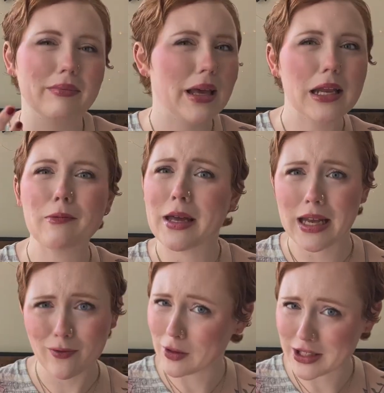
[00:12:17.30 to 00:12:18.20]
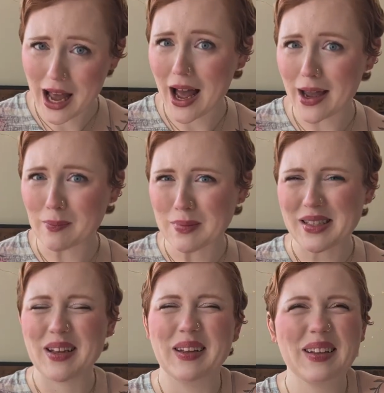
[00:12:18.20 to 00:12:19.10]
in medieval times.
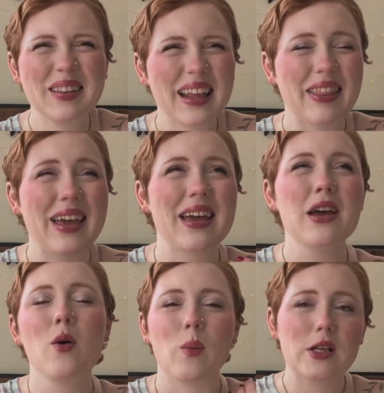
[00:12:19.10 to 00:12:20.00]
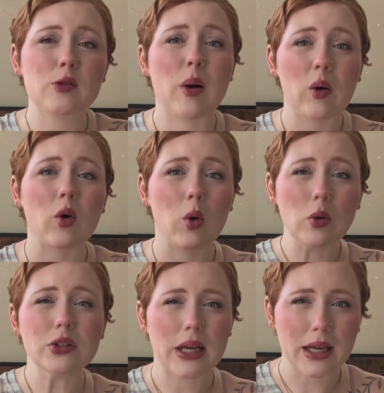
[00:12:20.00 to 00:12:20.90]
Like we spoke
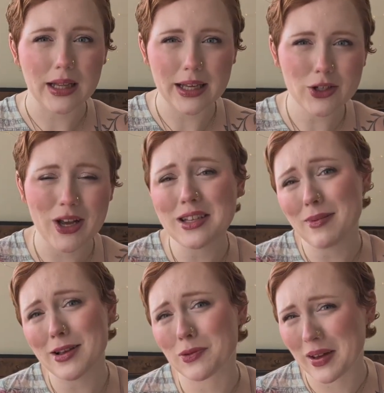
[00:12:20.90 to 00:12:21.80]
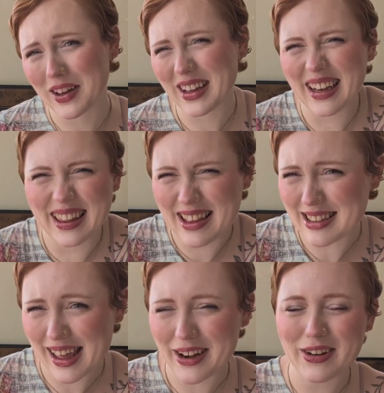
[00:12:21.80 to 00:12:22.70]
Old English as best we could in these
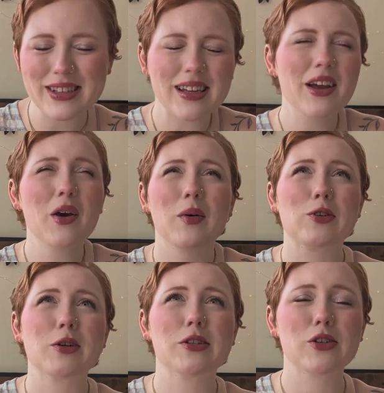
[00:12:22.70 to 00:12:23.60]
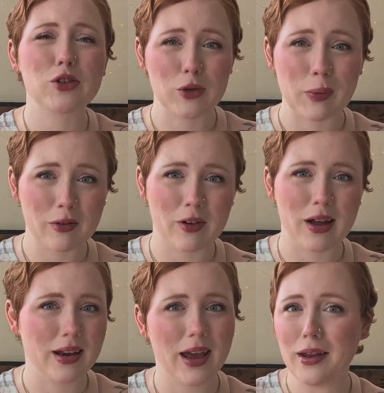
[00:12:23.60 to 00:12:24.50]
letters, which was super
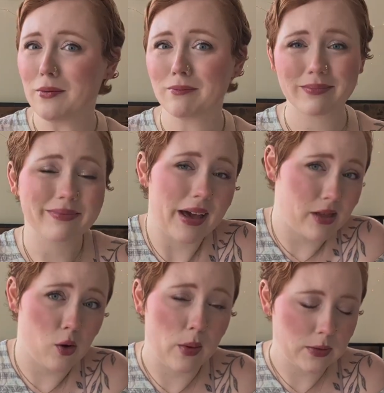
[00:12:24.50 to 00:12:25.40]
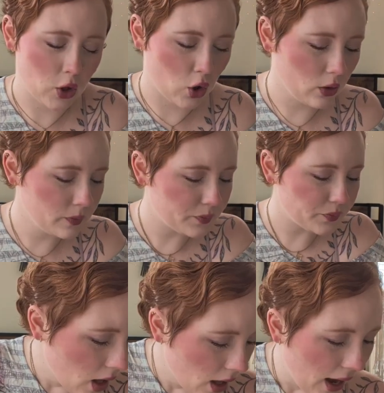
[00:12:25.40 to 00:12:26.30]
fun and I think whimsical.
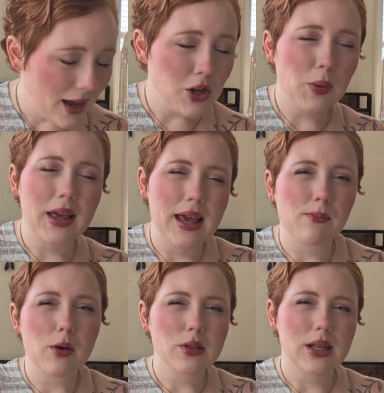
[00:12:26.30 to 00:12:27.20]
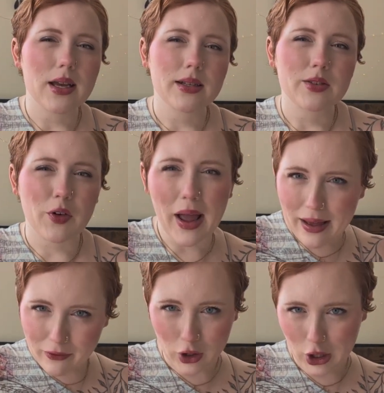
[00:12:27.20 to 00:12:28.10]
And you can keep those things
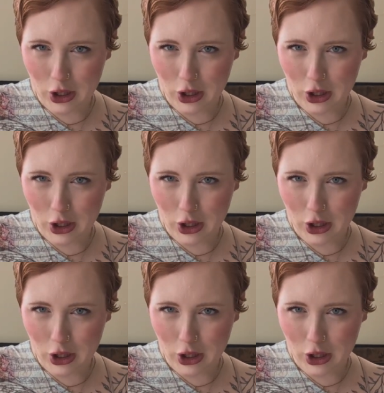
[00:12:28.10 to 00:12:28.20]
forever,